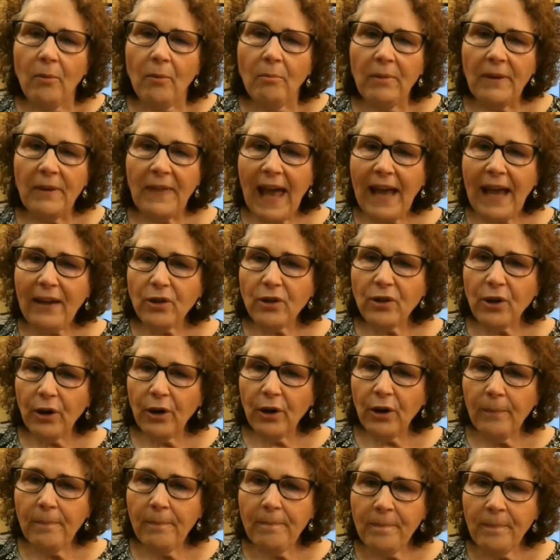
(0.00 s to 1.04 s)
But that
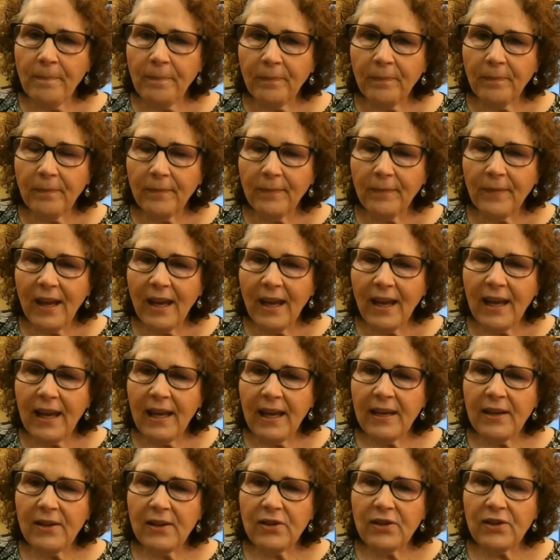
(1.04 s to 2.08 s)
term
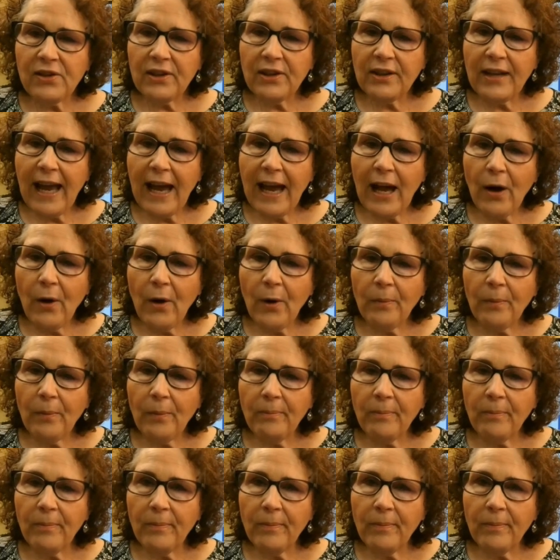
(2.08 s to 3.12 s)
is now
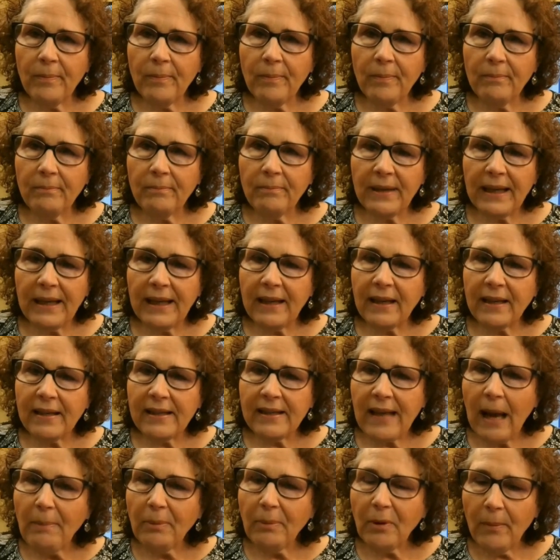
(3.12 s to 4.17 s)
being
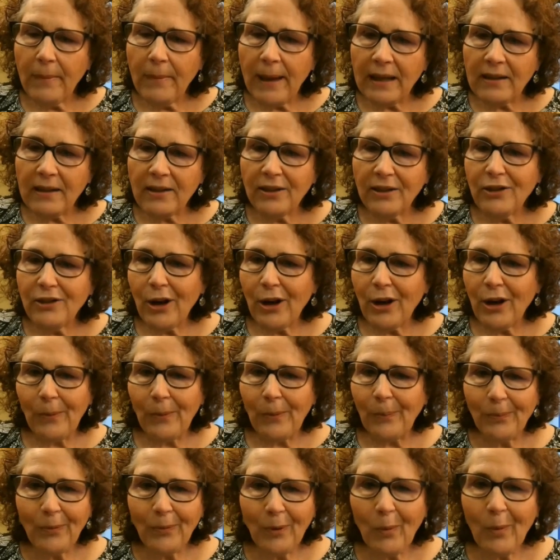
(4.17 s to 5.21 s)
supplemented. You
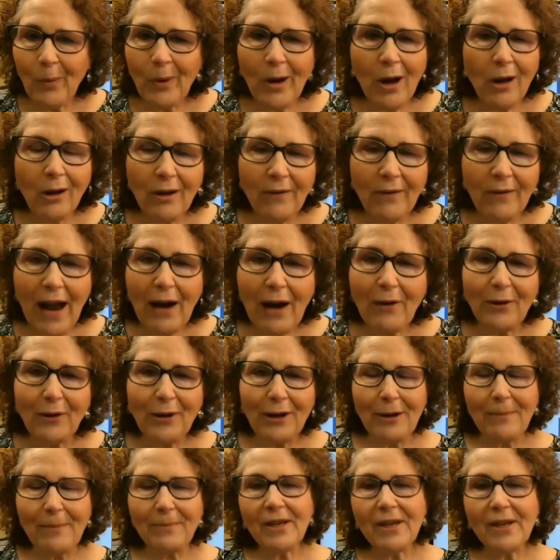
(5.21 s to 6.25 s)
know, we all love
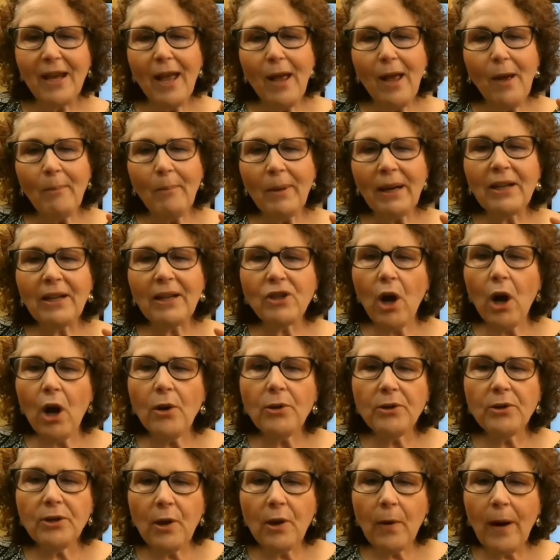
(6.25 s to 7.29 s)
acronyms, but it's
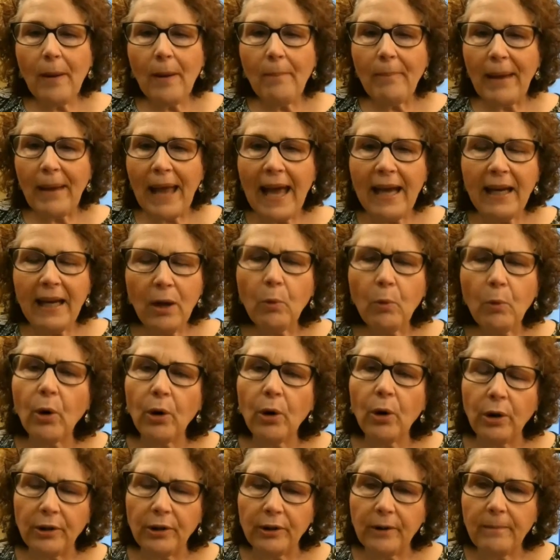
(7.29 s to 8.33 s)
also a BANI
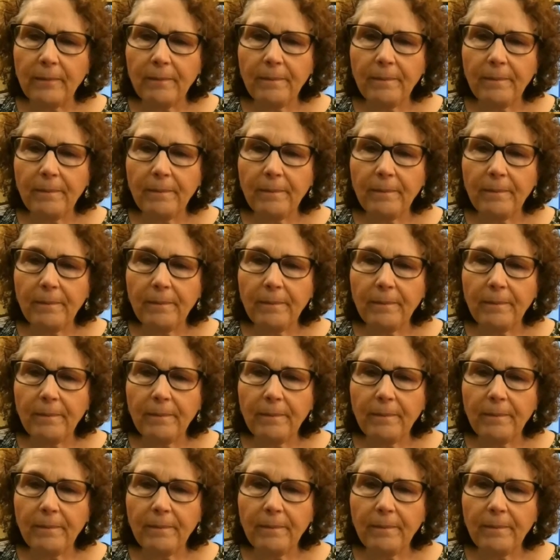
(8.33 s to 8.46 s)
world.